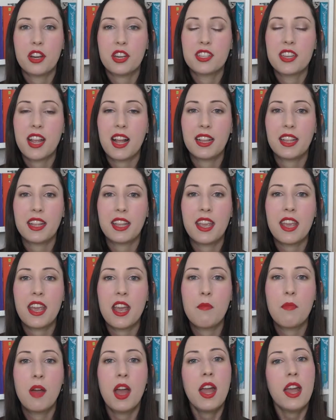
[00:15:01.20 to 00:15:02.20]
are telling
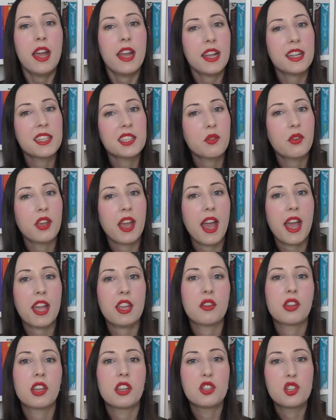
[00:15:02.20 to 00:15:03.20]
him, "It's
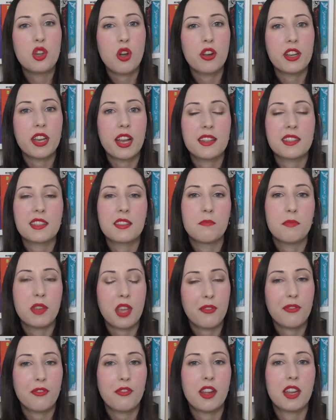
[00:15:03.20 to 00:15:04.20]
okay, you can join us and be
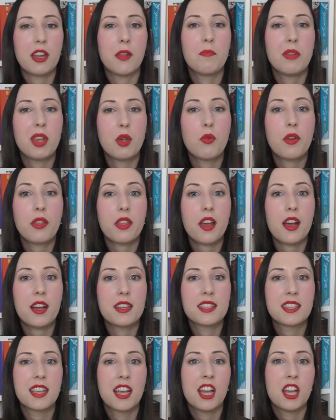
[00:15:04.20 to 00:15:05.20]
a friend and be with
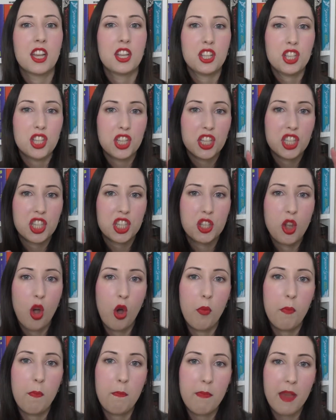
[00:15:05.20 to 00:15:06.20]
us, just
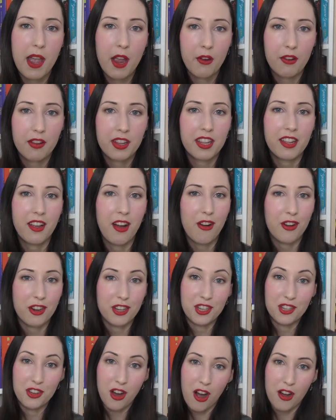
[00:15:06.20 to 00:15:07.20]
don't marry our
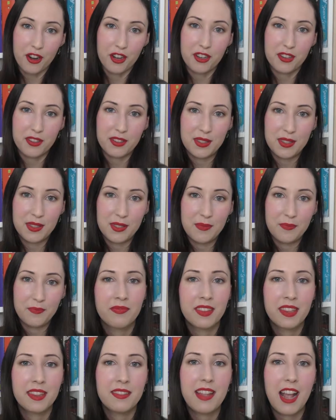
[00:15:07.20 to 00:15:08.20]
daughters."
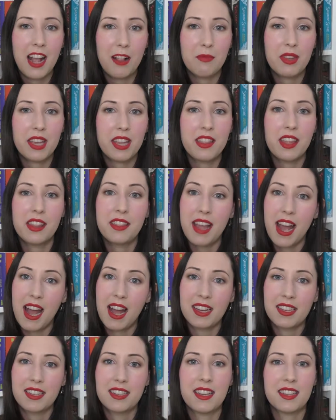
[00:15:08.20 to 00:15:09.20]
Tell me that
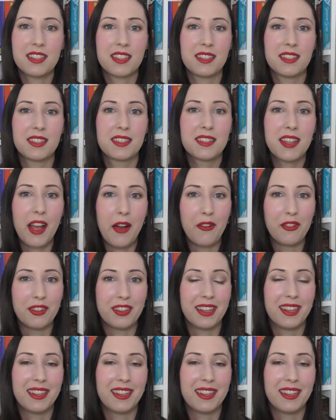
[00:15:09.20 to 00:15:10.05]
that doesn't sound